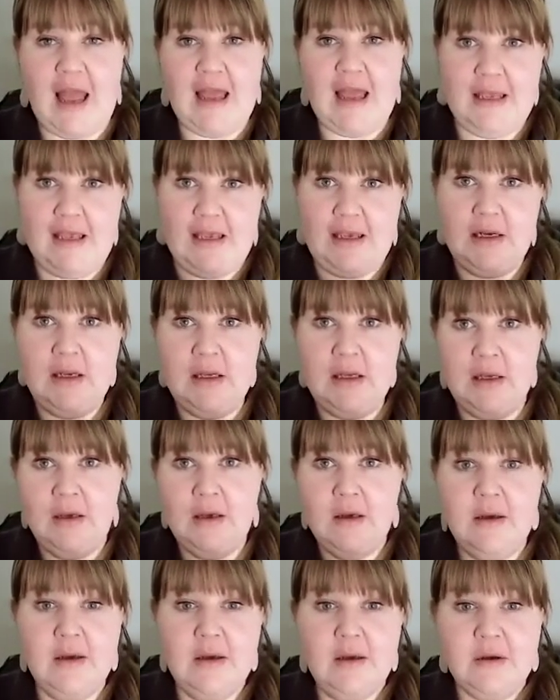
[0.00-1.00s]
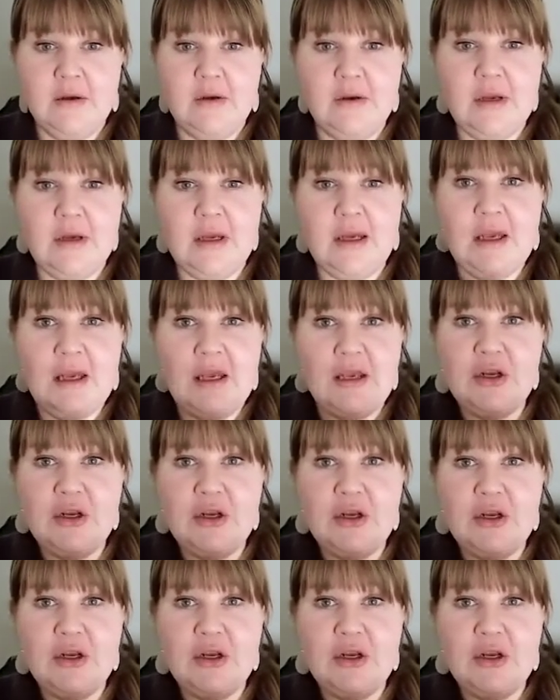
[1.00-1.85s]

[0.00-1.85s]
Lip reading: headed, you're